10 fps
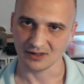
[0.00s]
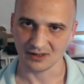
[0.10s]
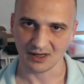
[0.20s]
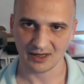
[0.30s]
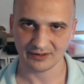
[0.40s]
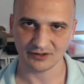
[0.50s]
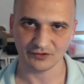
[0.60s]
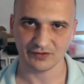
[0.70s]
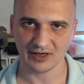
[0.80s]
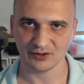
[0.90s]
hundreds
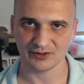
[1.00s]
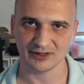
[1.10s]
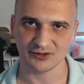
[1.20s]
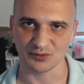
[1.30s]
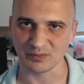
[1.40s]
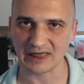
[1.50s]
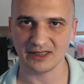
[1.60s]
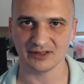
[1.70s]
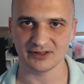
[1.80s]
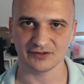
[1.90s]
of thousands or
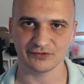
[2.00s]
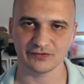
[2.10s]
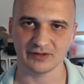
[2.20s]
millions of